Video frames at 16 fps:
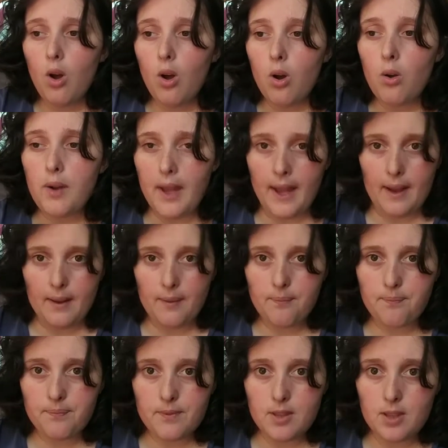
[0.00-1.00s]
Okay,
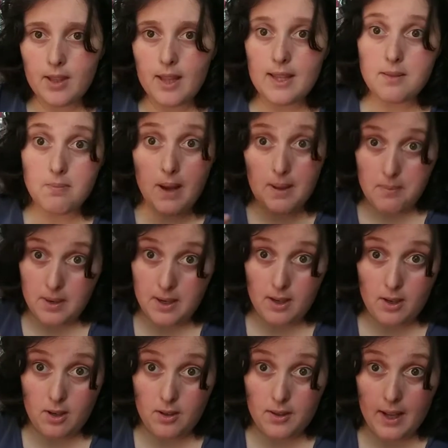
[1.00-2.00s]
so that's my
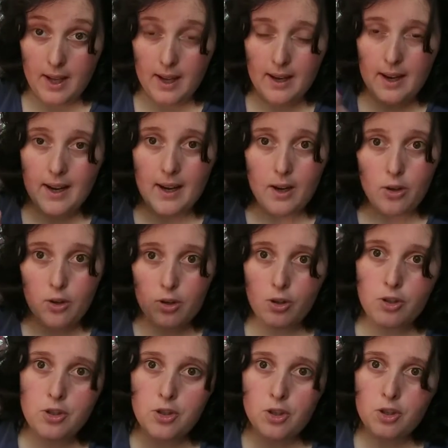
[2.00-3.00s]
opinion on that, and I
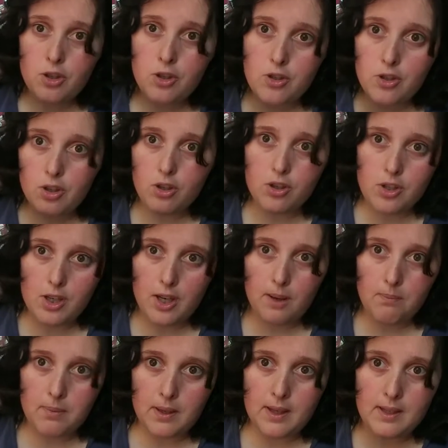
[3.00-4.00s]
urge
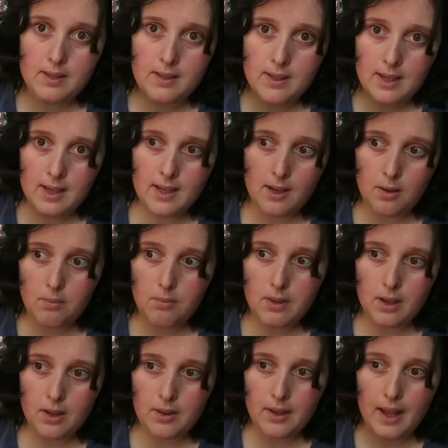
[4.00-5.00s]
companies to hear
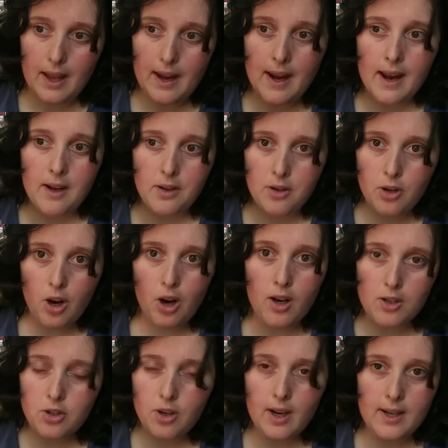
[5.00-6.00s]
me on that and
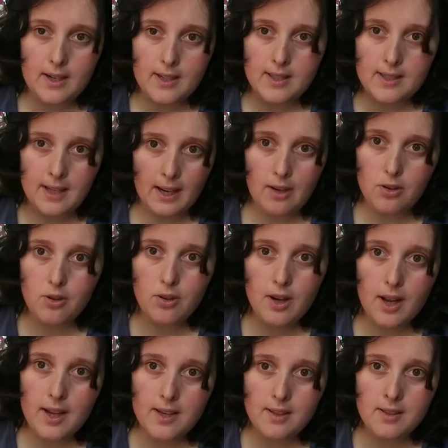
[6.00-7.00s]
not try to
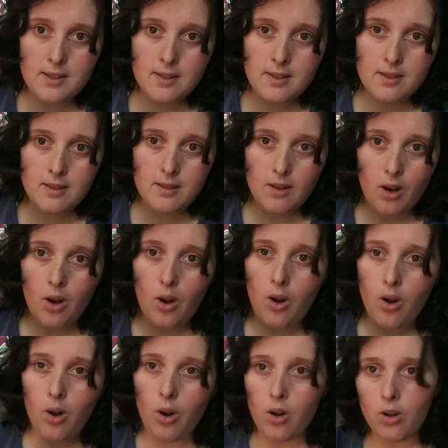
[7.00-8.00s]
standardize
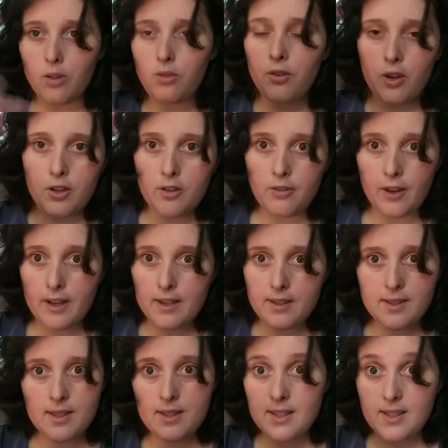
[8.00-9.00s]
all of our
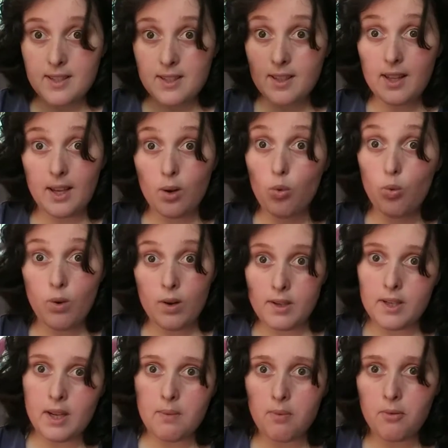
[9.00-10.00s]
devices into like
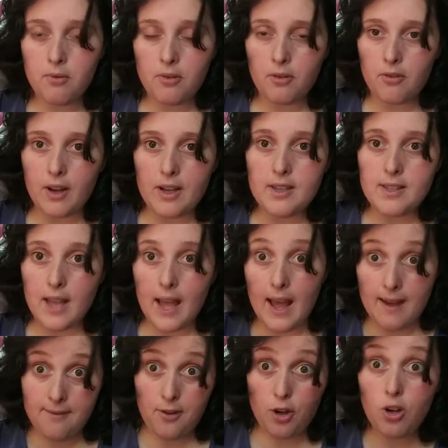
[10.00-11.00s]
one type of device
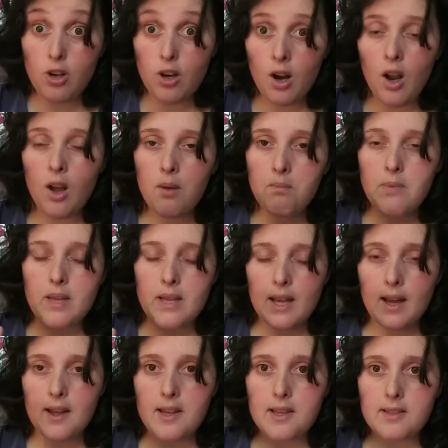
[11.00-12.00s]
ever,
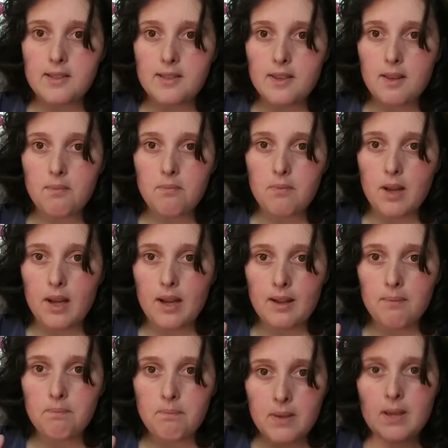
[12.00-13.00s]
because
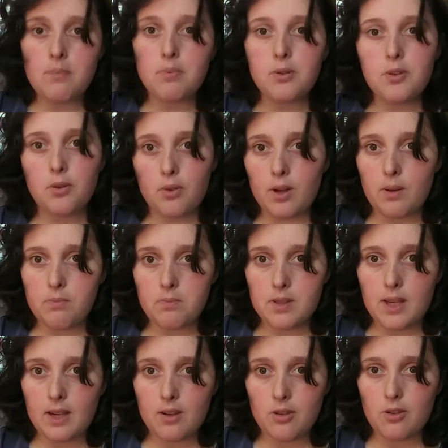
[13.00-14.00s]
people don't come
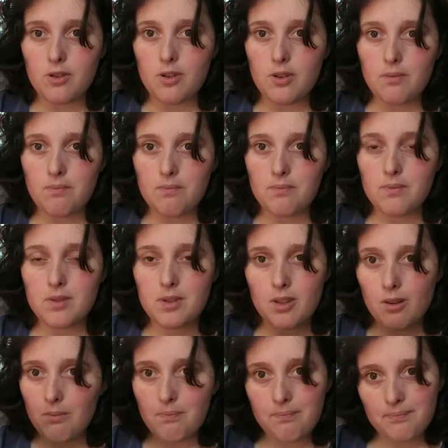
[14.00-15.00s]
standard. So,